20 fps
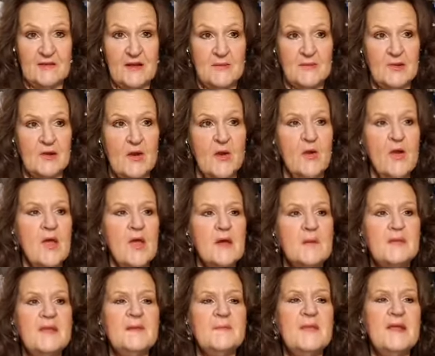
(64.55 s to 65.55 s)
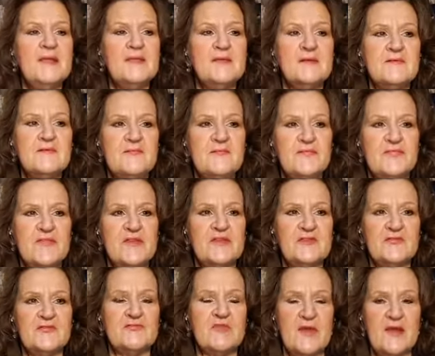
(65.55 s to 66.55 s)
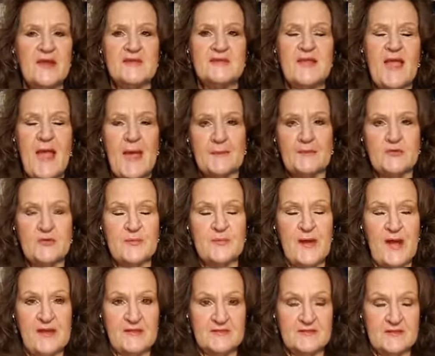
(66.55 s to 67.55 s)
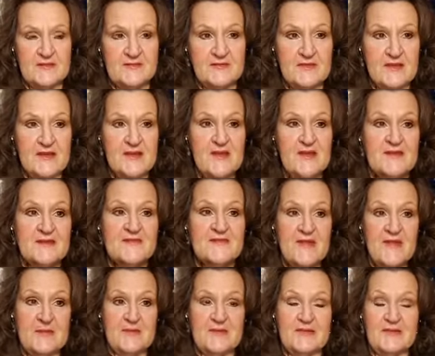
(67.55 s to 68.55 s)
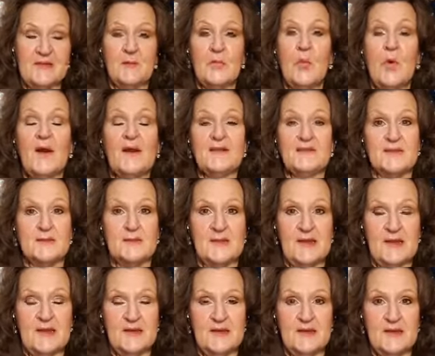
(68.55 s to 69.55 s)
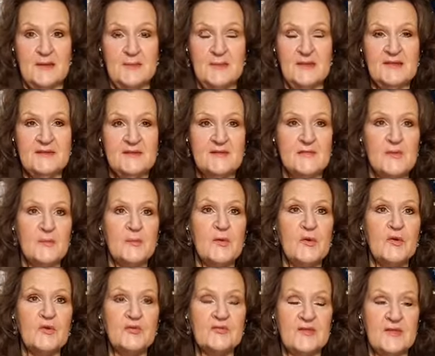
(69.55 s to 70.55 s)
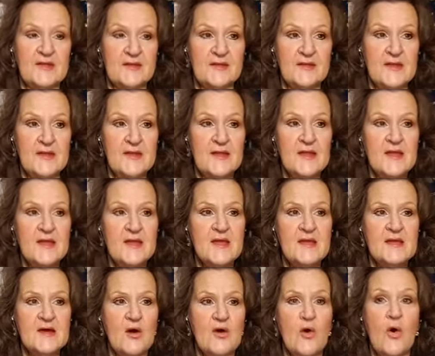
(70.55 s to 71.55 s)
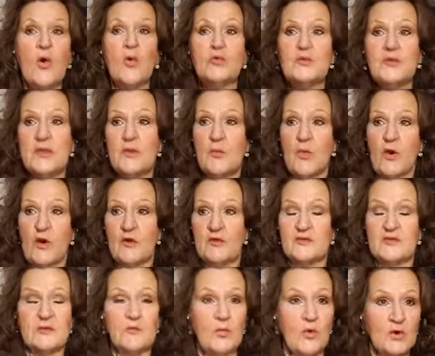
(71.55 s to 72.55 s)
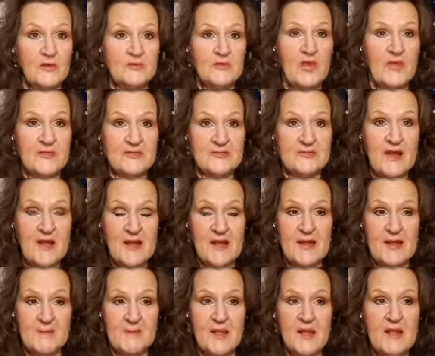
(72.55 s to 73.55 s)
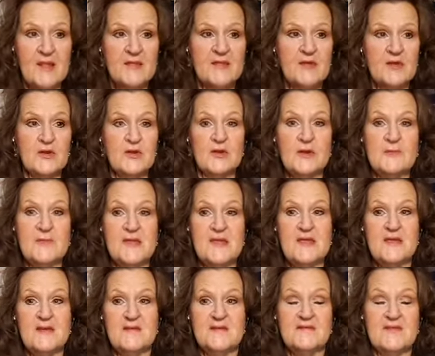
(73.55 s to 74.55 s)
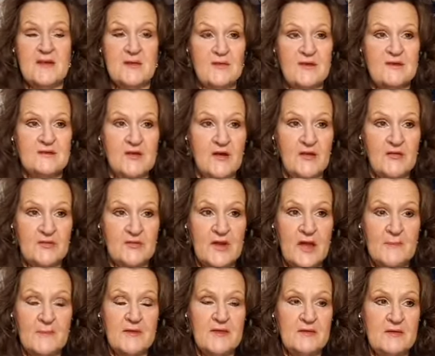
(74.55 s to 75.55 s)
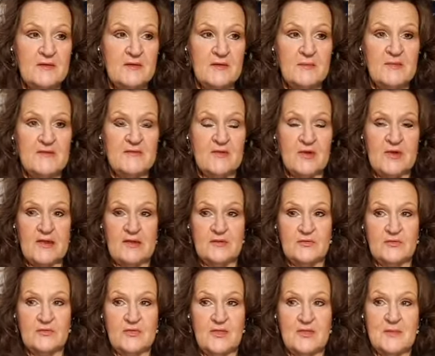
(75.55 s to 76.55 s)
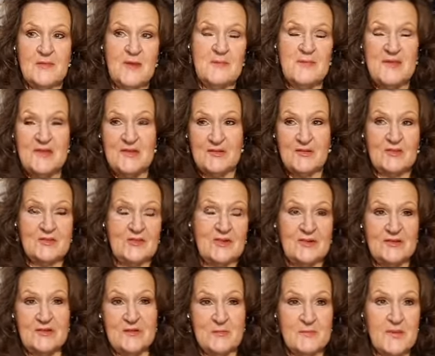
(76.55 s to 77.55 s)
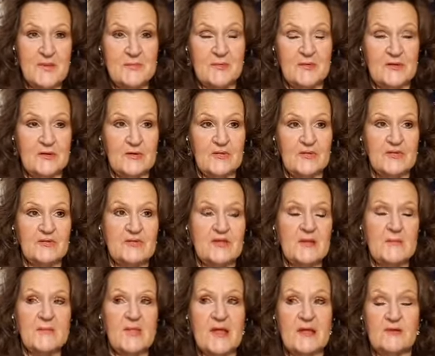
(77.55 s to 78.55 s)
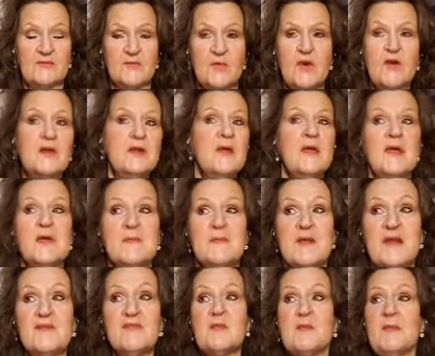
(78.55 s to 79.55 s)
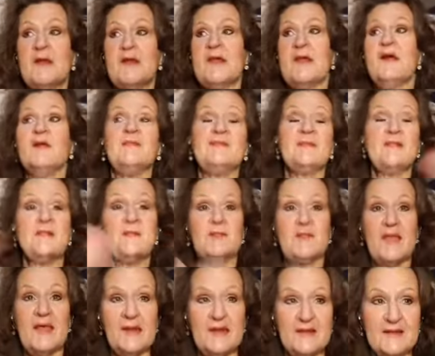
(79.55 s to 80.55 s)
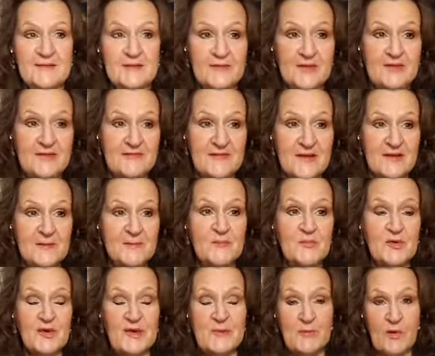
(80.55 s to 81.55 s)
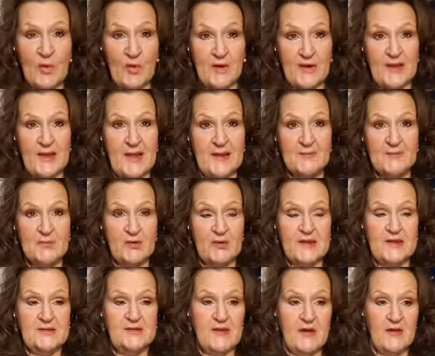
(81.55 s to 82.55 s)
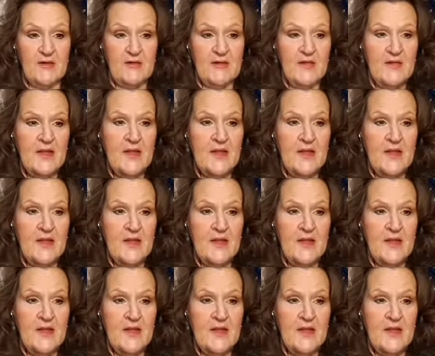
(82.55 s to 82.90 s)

time ago. But it made the this phrase absolutely positively famous. And what does it mean? It means if a person only works and works all the time, they're going to be very dull. They're not going to be very interesting. They might be interesting to the people that are in the same line of work, but everybody else on the planet is going to find them pretty boring and pretty dull.